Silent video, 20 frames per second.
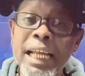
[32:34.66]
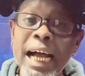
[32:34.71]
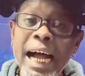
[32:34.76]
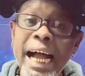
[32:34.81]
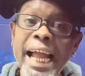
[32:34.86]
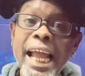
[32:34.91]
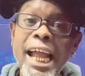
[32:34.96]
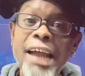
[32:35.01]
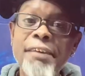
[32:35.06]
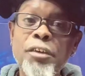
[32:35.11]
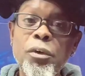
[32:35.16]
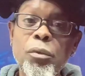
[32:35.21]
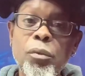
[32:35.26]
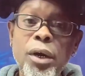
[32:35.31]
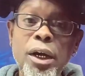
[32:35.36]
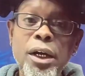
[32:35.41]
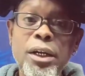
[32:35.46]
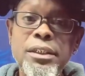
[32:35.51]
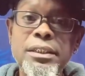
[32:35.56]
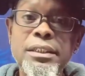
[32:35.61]
Now, I
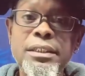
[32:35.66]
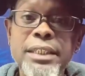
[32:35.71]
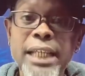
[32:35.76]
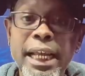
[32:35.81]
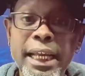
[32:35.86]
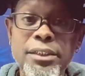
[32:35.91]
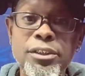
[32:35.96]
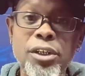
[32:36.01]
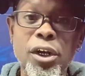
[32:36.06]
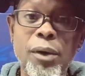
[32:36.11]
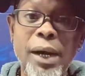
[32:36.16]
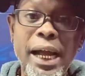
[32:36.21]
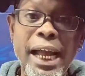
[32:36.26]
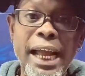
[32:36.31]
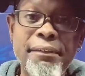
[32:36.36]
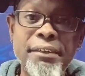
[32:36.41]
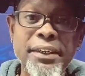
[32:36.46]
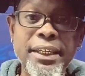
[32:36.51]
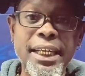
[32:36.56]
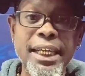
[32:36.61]
haven't welded stainless. No,
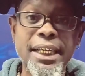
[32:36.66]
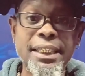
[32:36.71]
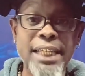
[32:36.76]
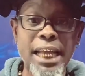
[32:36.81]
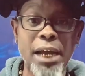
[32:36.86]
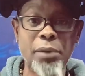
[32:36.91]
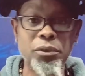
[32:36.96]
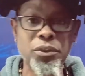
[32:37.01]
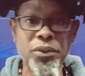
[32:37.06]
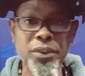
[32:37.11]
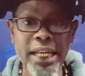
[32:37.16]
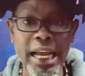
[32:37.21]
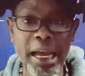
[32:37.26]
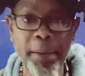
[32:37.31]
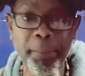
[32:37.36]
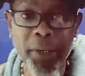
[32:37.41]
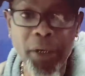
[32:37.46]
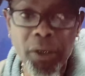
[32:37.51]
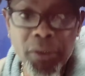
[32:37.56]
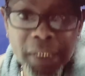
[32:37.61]
I haven't did that one. You
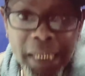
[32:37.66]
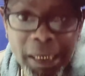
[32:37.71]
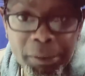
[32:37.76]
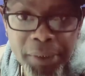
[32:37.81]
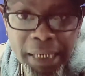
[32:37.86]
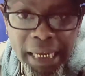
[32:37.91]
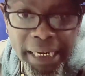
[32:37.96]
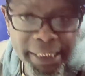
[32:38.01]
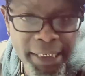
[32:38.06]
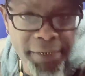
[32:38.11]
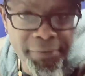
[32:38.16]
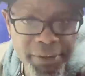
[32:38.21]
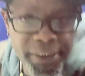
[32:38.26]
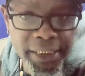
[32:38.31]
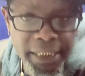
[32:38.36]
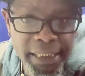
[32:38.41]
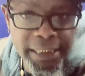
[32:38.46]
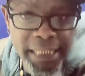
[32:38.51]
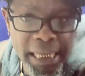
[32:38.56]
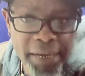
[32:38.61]
got me on that one. I never
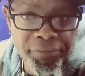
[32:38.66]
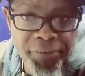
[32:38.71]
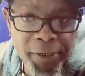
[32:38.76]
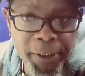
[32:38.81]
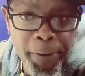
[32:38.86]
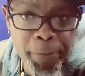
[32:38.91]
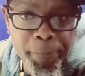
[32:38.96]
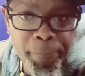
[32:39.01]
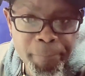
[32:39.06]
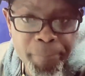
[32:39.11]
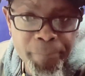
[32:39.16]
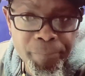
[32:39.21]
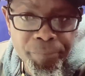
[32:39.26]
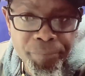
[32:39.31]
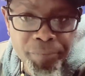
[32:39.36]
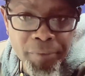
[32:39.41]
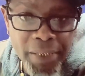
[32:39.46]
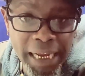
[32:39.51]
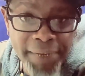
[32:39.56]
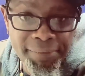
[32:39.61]
did that, fam.
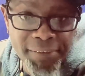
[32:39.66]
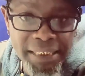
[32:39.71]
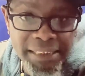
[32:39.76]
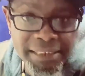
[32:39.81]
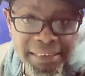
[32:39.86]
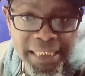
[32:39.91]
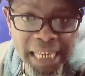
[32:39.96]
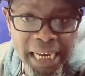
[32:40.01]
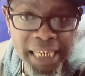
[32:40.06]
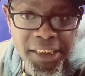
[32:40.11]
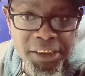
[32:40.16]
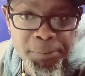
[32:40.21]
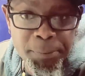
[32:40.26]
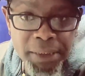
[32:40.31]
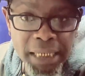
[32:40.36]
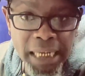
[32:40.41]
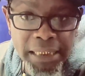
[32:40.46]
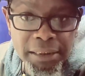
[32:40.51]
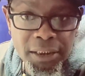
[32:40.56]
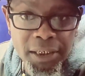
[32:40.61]
I did stainless,
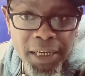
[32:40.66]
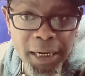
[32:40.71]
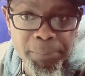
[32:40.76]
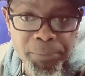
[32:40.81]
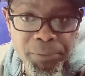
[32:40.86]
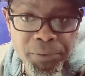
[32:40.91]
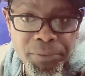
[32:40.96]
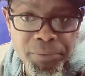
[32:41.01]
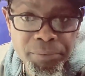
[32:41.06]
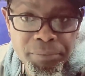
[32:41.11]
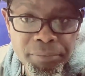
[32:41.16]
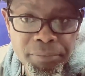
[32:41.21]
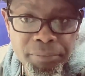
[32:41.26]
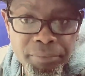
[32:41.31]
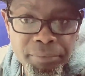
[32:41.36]
but not the copper.